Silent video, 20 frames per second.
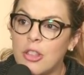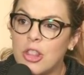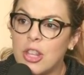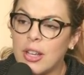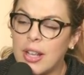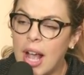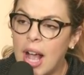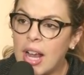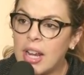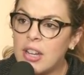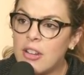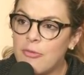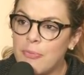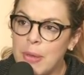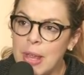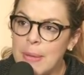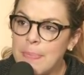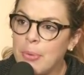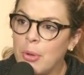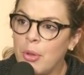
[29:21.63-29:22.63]
the kind of
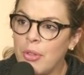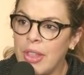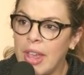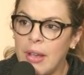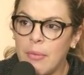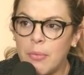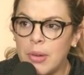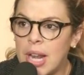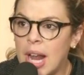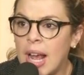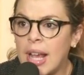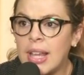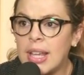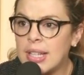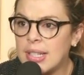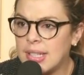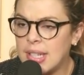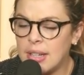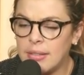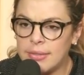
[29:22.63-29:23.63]
people that when I
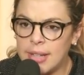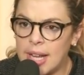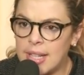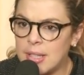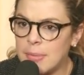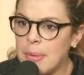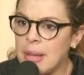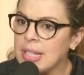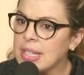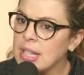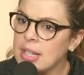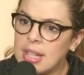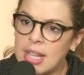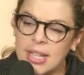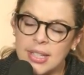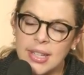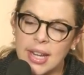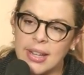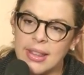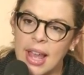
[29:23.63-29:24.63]
get sent resumes and
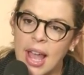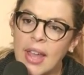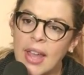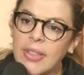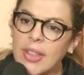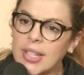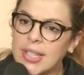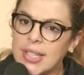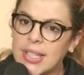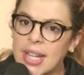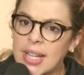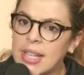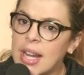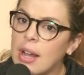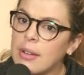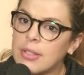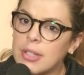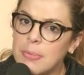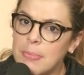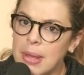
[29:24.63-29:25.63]
things like that that stand
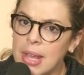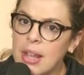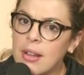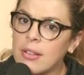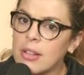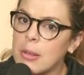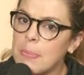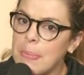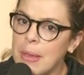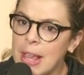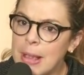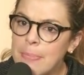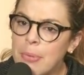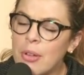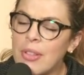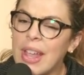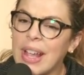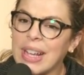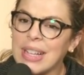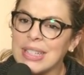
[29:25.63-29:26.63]
out to me are the
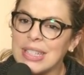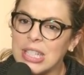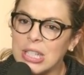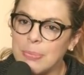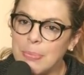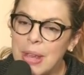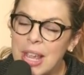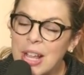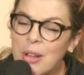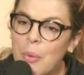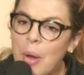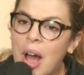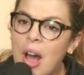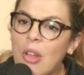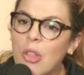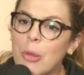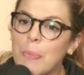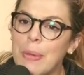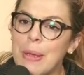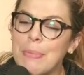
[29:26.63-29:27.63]
people that can speak
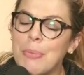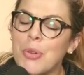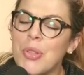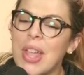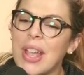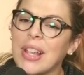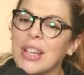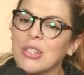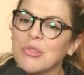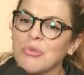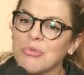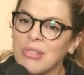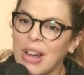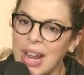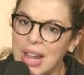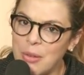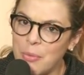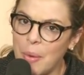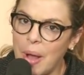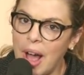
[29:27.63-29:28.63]
well, the people that can
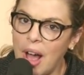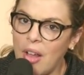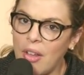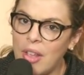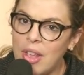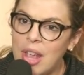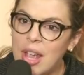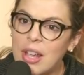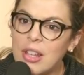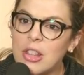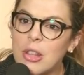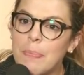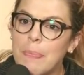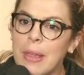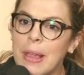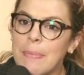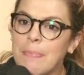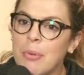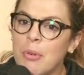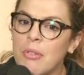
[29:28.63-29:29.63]
write well, the
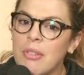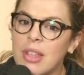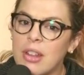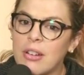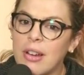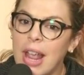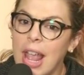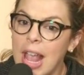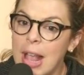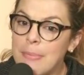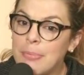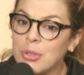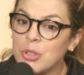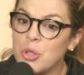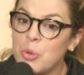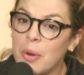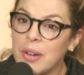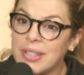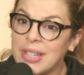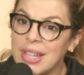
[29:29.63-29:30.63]
people that are able
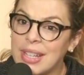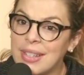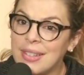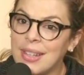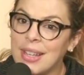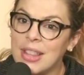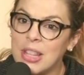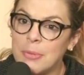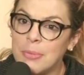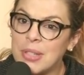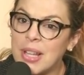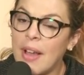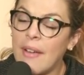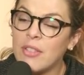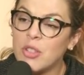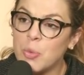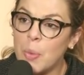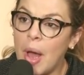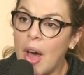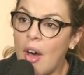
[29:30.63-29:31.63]
to articulate
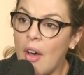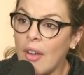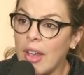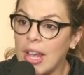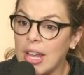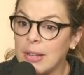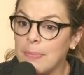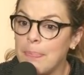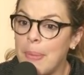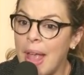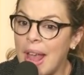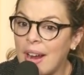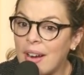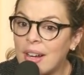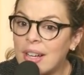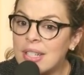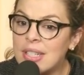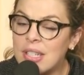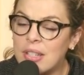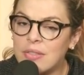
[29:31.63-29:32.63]
themselves well. And
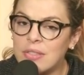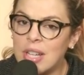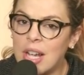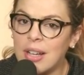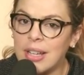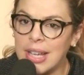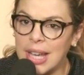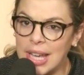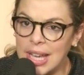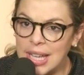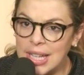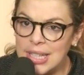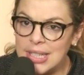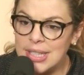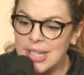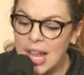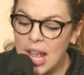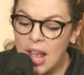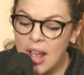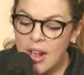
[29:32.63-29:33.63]
parents of young
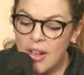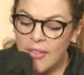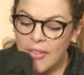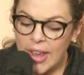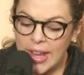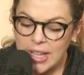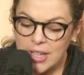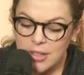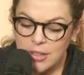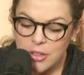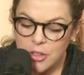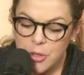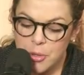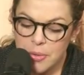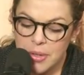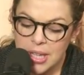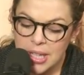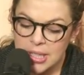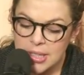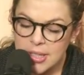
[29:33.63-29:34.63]
kids, like
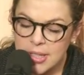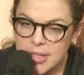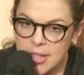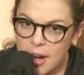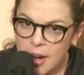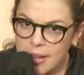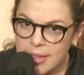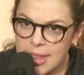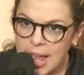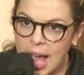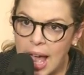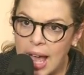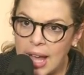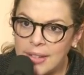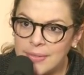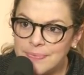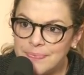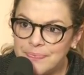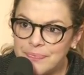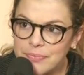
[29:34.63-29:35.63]
you can start
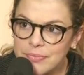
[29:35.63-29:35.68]
that